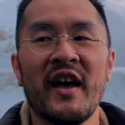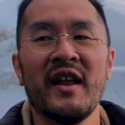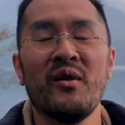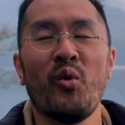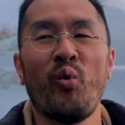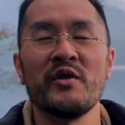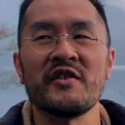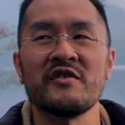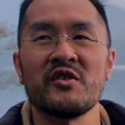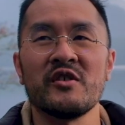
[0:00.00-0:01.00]
then once
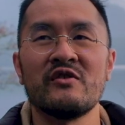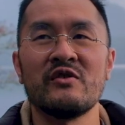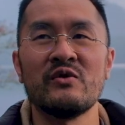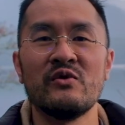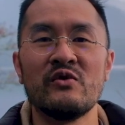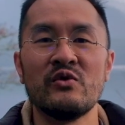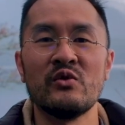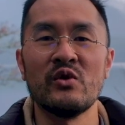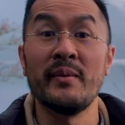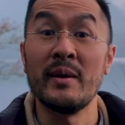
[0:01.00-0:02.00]
I started to
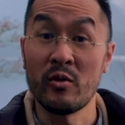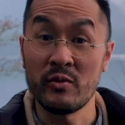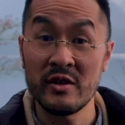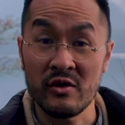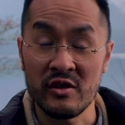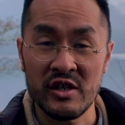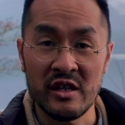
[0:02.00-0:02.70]
do a bit more research